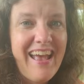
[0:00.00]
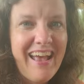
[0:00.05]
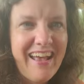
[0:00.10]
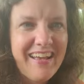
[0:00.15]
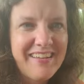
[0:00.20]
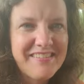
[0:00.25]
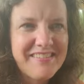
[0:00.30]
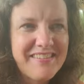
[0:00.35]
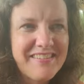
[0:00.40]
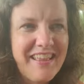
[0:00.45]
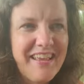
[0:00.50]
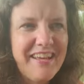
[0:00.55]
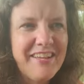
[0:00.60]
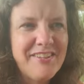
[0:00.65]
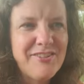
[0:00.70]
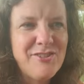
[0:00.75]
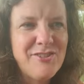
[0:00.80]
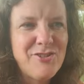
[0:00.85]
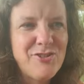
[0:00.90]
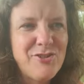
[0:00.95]

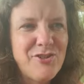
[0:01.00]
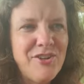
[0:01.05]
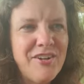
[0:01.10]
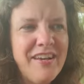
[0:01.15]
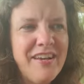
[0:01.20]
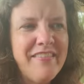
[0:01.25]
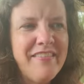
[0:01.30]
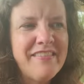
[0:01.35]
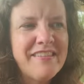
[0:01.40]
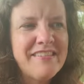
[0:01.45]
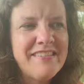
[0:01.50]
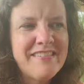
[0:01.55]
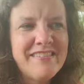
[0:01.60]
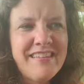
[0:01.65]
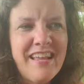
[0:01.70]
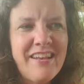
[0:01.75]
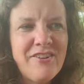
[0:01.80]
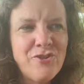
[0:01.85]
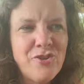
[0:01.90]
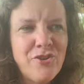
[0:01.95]
Aslan stood in the
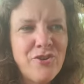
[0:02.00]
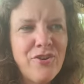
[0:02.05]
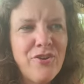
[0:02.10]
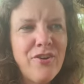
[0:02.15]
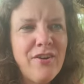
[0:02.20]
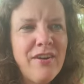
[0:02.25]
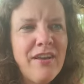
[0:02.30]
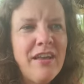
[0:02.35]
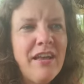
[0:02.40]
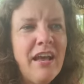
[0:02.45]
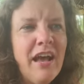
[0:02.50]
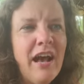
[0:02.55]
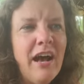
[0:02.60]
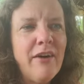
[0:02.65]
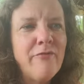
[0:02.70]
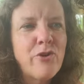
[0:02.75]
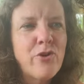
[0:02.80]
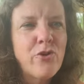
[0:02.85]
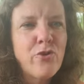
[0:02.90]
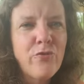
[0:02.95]
center
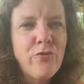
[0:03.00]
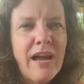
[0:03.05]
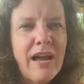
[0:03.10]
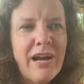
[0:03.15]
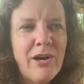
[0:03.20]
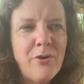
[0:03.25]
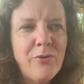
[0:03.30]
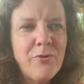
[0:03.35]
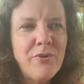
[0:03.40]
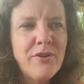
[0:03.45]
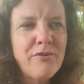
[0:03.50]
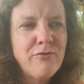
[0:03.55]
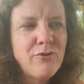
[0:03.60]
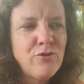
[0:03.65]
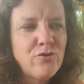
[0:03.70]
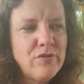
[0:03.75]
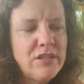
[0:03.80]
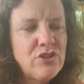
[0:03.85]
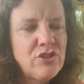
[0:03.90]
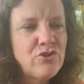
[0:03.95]
of a crowd of
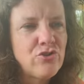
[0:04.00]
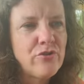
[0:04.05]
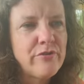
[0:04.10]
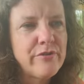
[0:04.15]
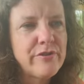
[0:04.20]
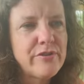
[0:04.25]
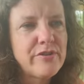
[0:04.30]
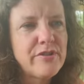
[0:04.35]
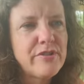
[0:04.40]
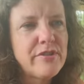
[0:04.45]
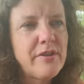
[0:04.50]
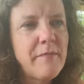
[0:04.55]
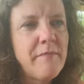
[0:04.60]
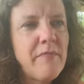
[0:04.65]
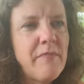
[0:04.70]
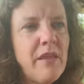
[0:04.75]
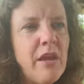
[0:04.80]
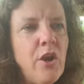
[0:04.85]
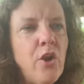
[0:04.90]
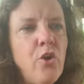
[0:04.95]
creatures
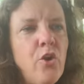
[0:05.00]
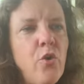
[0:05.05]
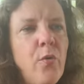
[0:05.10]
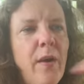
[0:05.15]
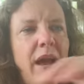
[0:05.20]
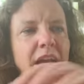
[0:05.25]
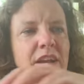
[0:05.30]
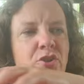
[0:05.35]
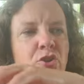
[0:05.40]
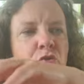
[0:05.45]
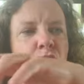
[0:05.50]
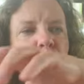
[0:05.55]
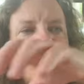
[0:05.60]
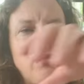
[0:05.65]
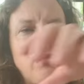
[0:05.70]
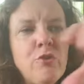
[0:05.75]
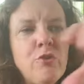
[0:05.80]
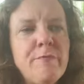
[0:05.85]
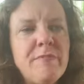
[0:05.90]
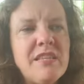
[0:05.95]
who had
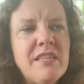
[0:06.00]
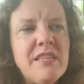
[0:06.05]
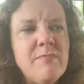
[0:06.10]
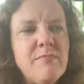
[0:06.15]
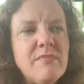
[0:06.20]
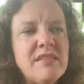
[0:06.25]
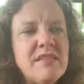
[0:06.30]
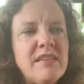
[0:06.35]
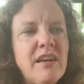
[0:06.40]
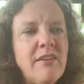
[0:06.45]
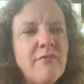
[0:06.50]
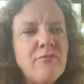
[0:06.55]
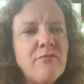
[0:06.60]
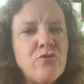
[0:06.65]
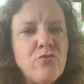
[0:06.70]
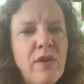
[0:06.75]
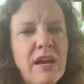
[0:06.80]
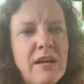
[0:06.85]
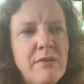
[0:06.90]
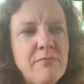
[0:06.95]
grouped
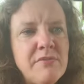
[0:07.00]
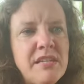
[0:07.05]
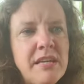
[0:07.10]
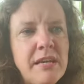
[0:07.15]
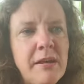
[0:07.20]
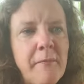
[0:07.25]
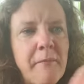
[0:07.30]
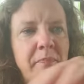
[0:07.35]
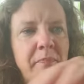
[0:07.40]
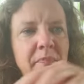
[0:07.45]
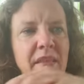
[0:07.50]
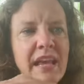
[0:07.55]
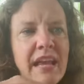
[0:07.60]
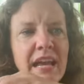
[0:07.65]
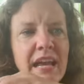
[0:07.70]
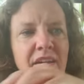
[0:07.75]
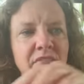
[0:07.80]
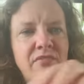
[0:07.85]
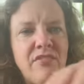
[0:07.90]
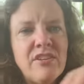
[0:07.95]
themselves round him
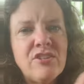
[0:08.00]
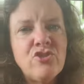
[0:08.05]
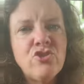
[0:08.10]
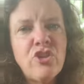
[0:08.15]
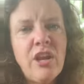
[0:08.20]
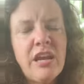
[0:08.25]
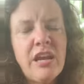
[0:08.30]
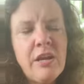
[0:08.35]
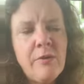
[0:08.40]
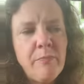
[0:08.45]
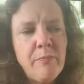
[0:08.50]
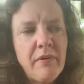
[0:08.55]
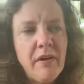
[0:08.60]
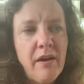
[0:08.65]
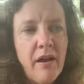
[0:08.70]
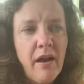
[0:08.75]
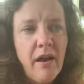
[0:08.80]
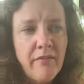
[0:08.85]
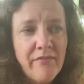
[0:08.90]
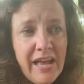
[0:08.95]
in the shape
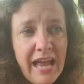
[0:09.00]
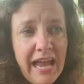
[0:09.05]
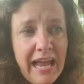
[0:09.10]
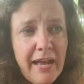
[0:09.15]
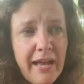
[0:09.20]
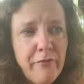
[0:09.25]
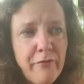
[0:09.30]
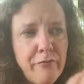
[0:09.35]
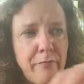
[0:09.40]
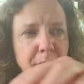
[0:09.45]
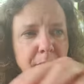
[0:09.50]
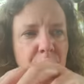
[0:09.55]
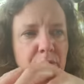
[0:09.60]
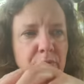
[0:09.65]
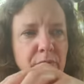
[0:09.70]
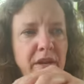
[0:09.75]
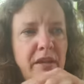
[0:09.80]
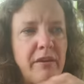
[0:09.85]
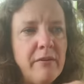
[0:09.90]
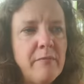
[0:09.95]
of a
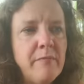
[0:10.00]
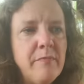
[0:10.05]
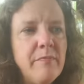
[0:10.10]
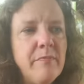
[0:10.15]
half-moon.